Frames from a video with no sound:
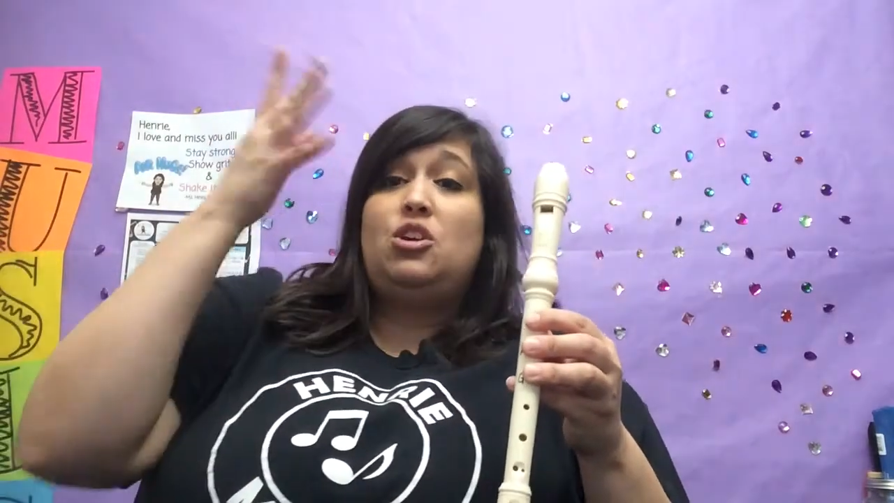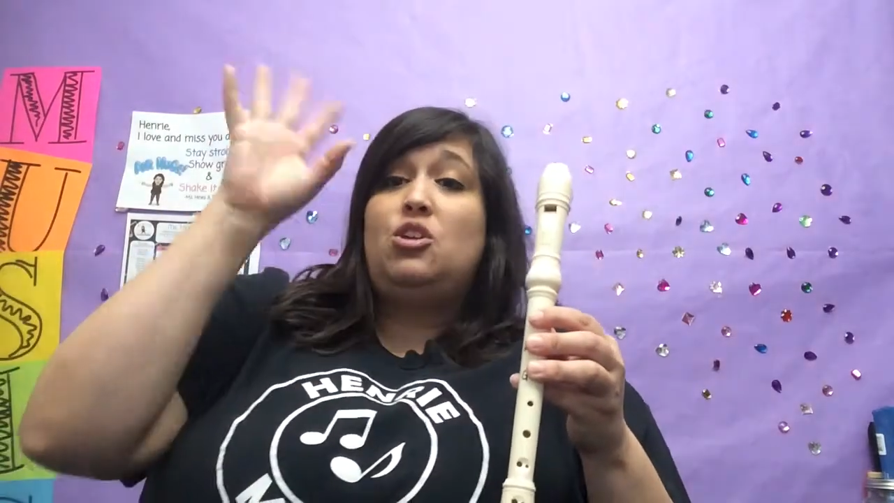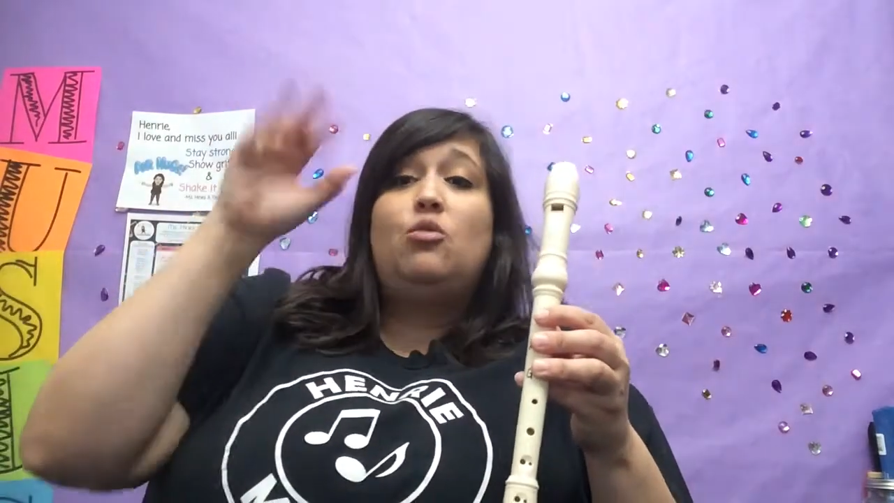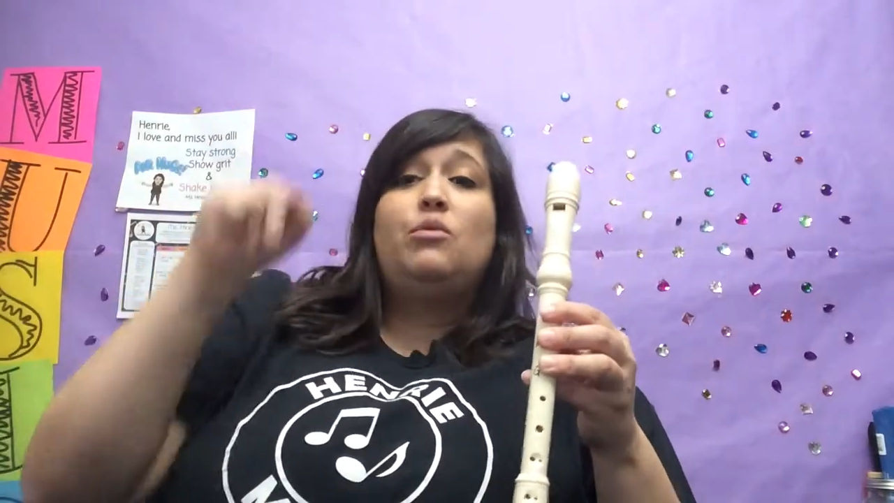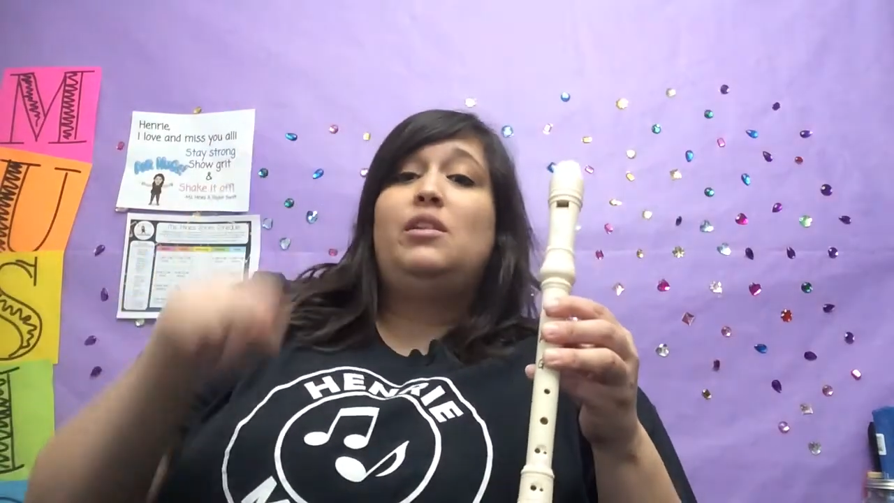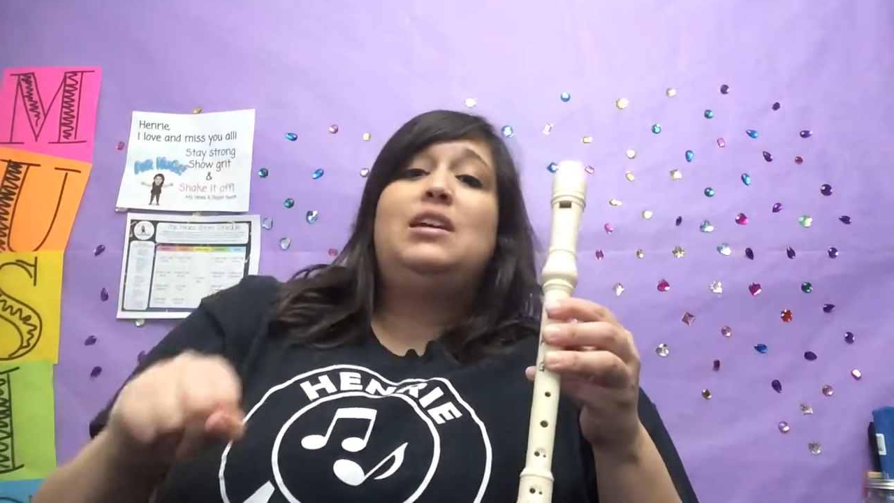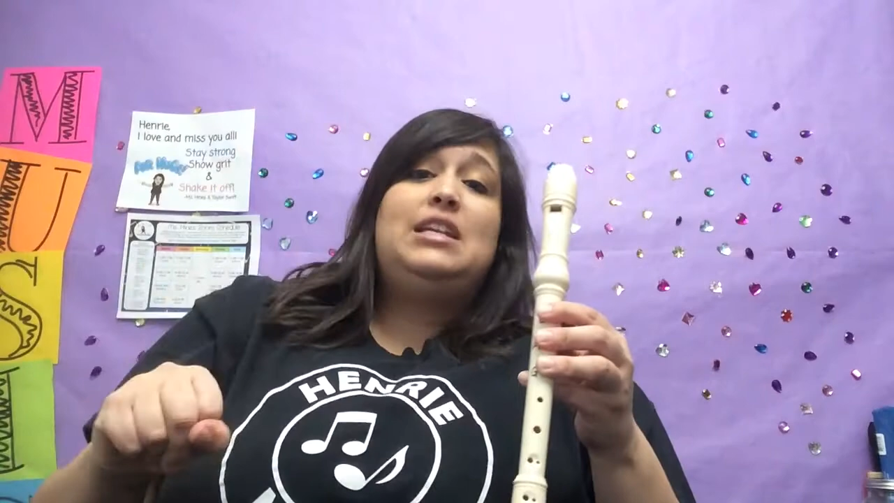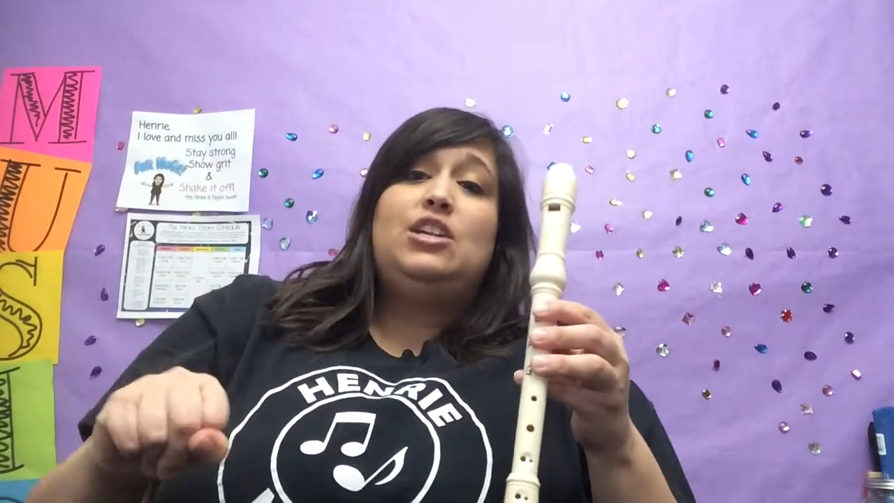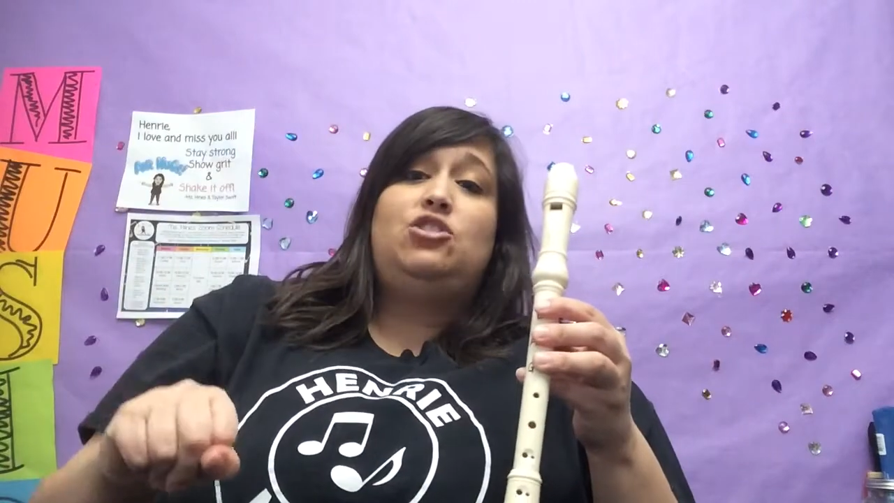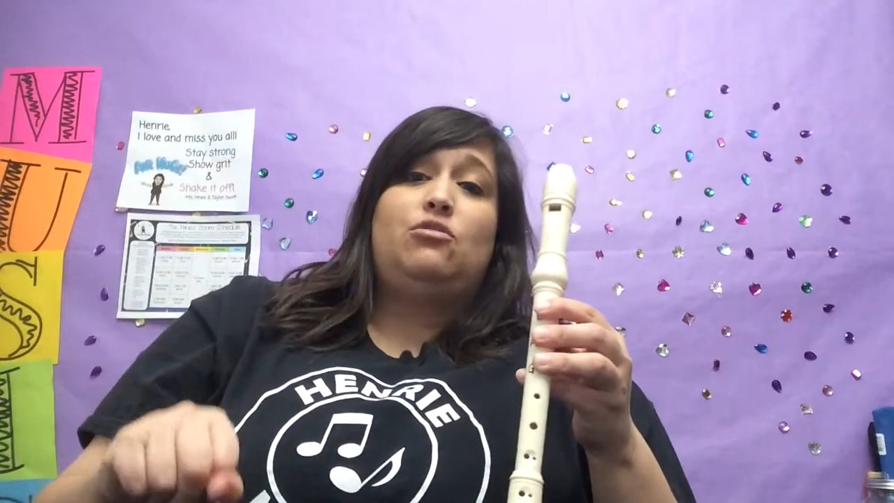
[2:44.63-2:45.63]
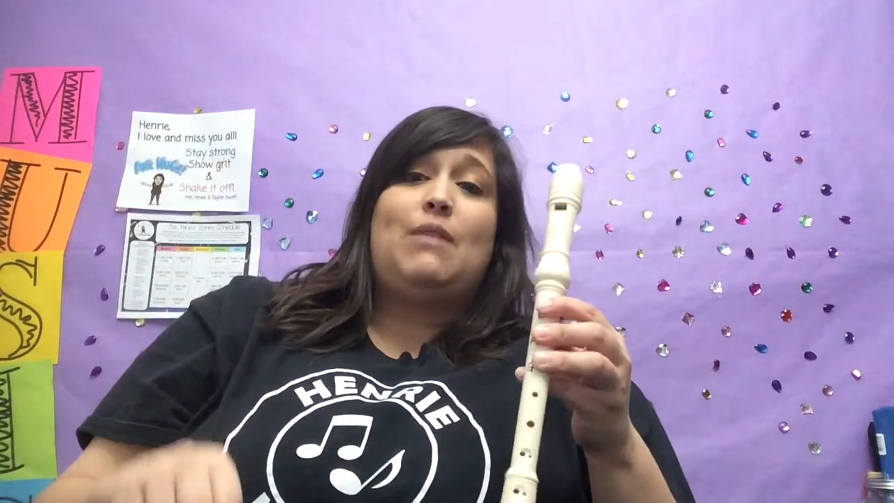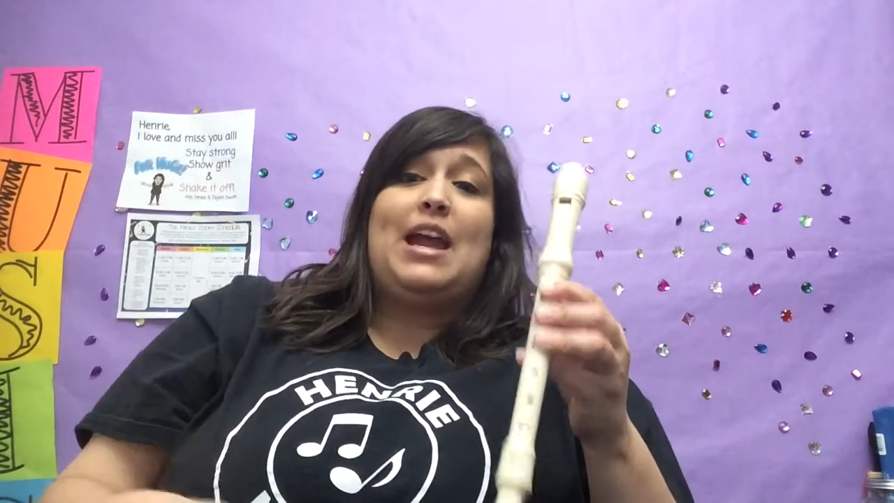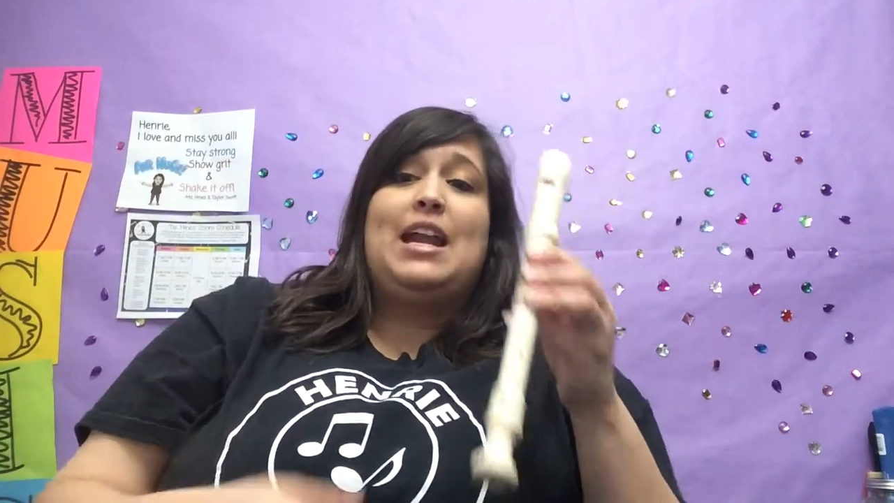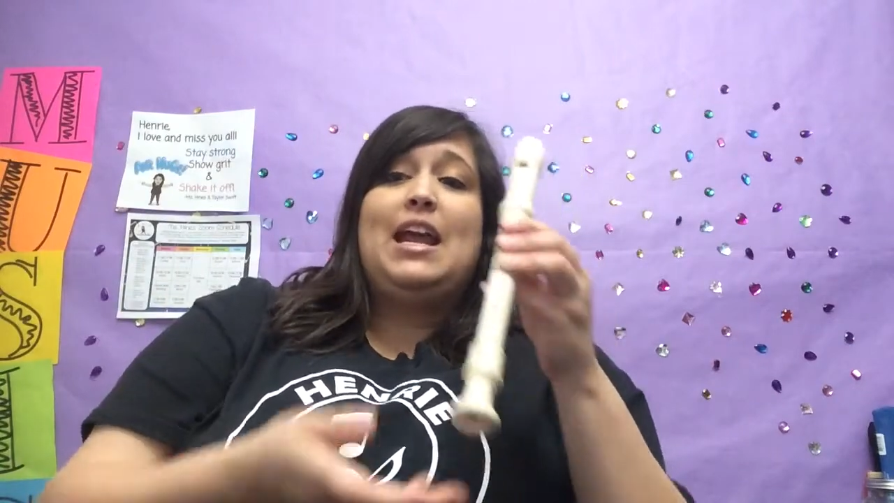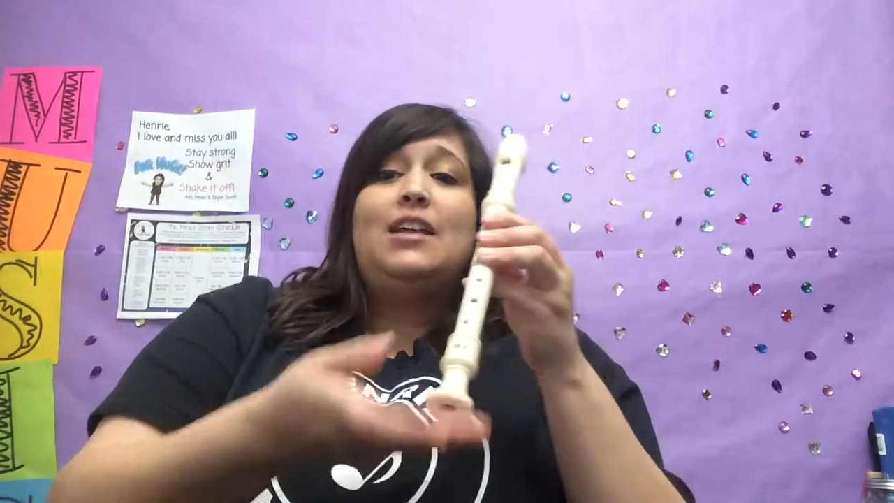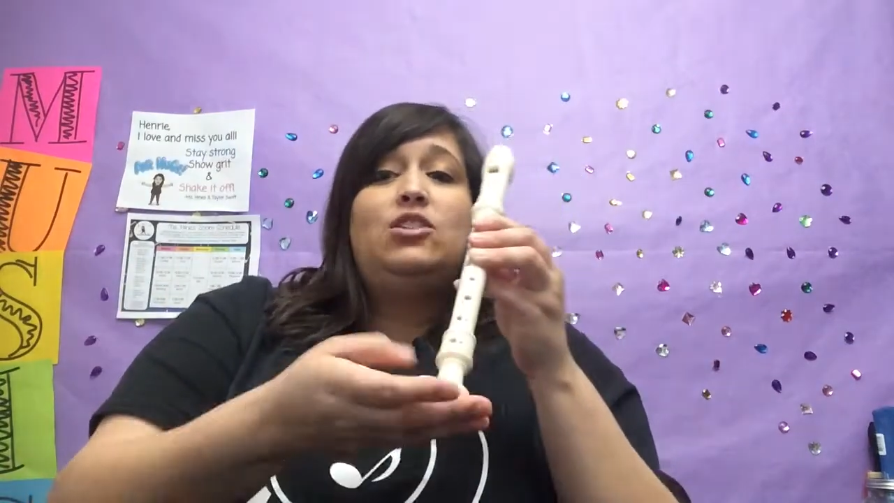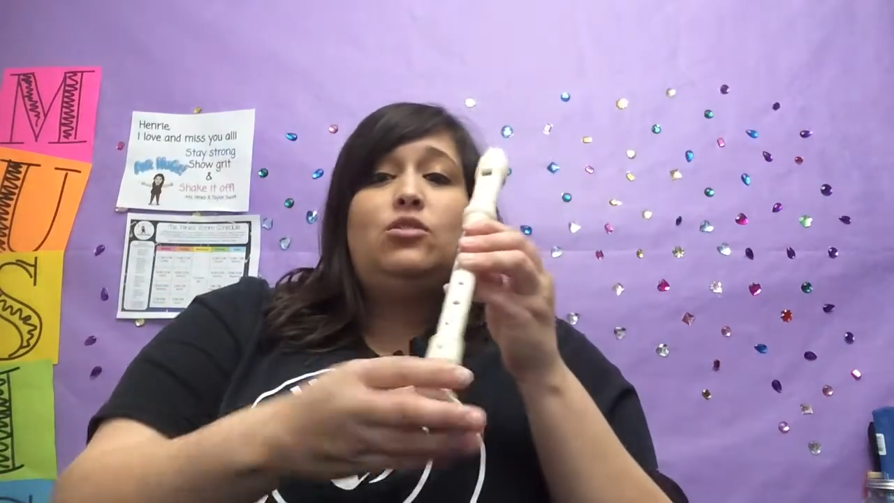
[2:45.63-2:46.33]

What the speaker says: you don't really need your right hand,